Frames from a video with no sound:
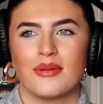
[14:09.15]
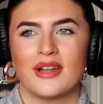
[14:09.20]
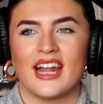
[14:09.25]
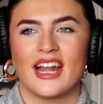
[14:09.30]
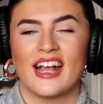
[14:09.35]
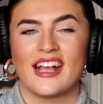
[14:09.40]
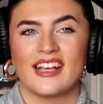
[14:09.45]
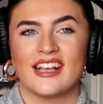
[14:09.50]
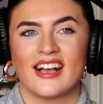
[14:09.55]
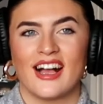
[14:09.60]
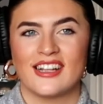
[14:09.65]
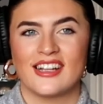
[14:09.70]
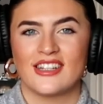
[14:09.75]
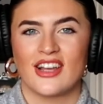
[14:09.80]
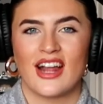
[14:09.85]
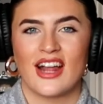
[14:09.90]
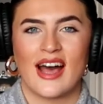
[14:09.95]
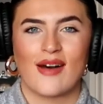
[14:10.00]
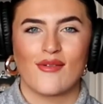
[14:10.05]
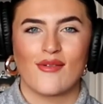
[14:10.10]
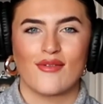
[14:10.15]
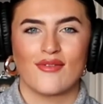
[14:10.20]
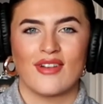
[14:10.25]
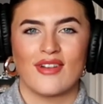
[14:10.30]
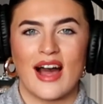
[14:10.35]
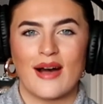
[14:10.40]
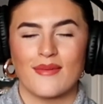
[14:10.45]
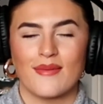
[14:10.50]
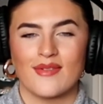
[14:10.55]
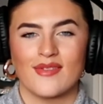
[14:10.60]
but like I don't have a
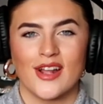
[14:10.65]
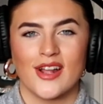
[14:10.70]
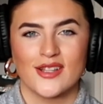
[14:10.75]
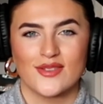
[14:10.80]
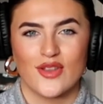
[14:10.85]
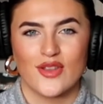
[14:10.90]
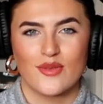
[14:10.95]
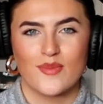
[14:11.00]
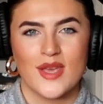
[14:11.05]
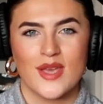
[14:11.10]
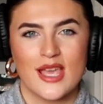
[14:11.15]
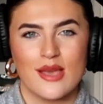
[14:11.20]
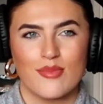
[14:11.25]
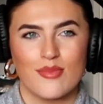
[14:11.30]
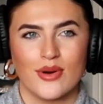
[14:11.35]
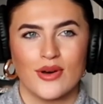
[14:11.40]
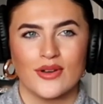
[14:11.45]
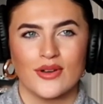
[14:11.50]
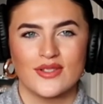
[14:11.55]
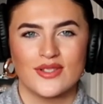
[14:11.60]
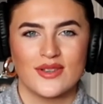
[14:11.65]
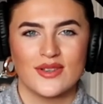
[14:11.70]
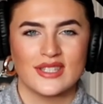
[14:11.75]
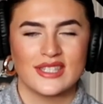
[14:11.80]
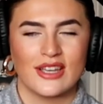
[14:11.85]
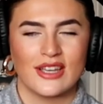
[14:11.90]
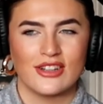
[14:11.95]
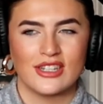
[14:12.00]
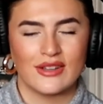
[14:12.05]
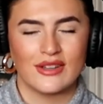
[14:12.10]
flat with loads of other people, so
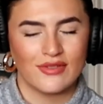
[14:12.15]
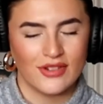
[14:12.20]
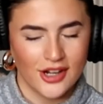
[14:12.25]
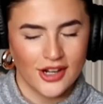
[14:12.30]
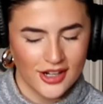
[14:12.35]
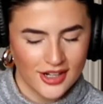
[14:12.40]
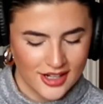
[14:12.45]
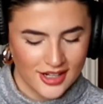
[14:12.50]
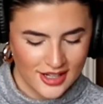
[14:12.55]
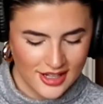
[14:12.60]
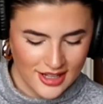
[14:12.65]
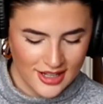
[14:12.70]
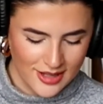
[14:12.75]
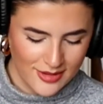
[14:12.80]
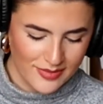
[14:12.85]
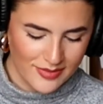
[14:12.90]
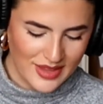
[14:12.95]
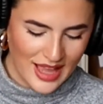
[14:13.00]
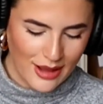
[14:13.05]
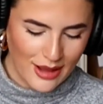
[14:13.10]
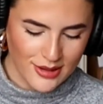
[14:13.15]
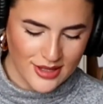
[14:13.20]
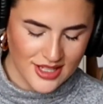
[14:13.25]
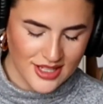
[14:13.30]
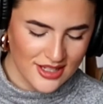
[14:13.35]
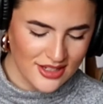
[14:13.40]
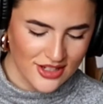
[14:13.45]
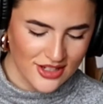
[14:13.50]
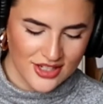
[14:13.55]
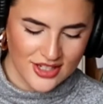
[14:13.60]
it's so different. That
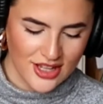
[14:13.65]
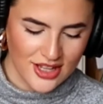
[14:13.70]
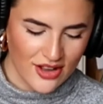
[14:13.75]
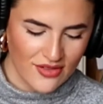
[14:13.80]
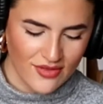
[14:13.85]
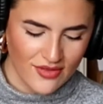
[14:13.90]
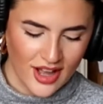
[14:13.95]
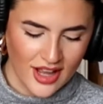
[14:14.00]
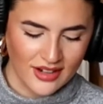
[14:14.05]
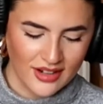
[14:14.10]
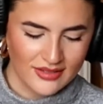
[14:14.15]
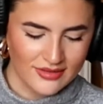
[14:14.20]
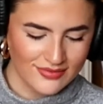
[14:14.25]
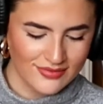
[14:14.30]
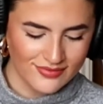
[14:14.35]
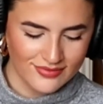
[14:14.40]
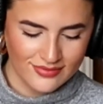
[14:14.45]
was just so fun.